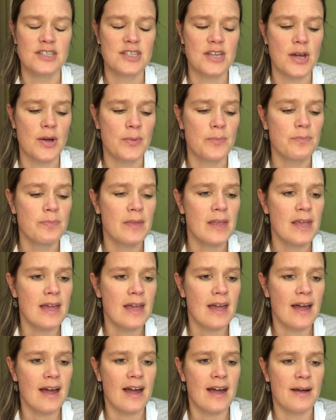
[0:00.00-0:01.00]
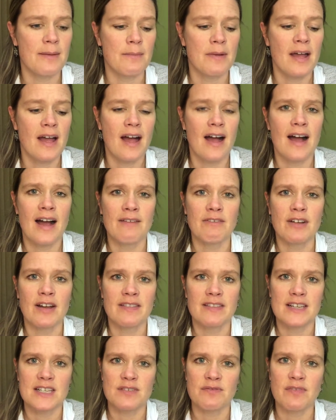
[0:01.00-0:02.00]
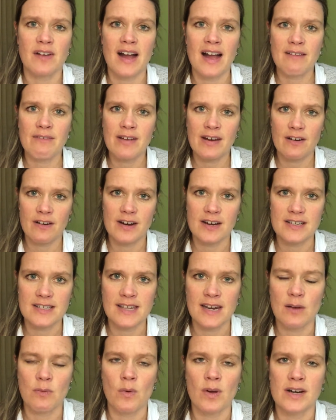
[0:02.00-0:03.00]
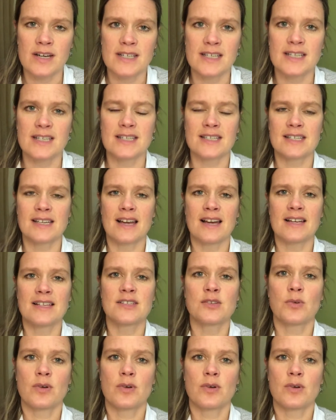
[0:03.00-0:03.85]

So I've got these 5 areas that I wanted to discuss,